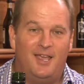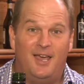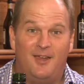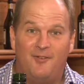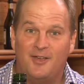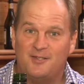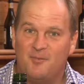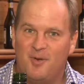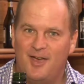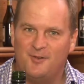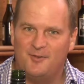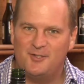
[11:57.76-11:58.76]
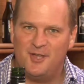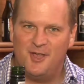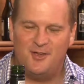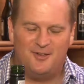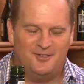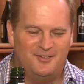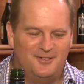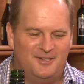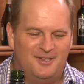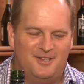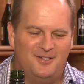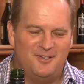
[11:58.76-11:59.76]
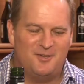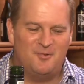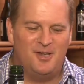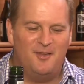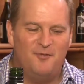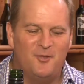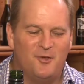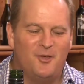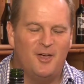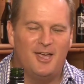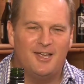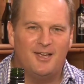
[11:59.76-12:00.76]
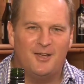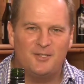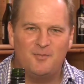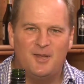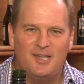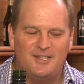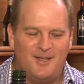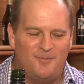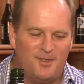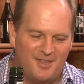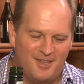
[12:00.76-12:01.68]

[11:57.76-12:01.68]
kind of has a mind of its own. So whenever you are smelling something